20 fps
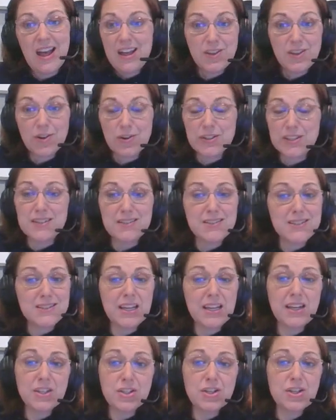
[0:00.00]
There's
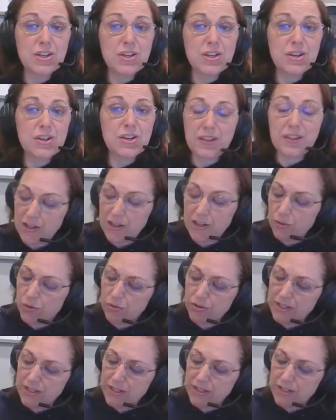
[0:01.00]
intentionally no
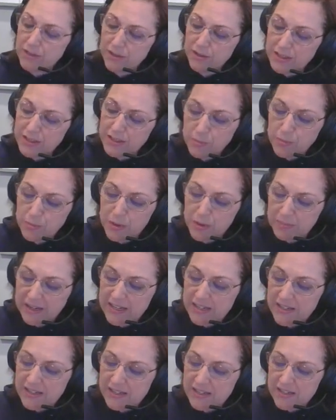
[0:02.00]
grids on this one
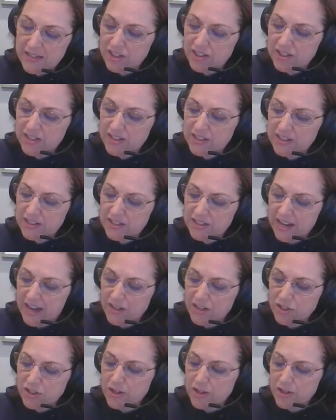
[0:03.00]
because it's just a
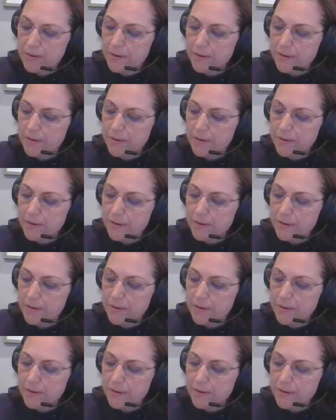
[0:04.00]
sketch.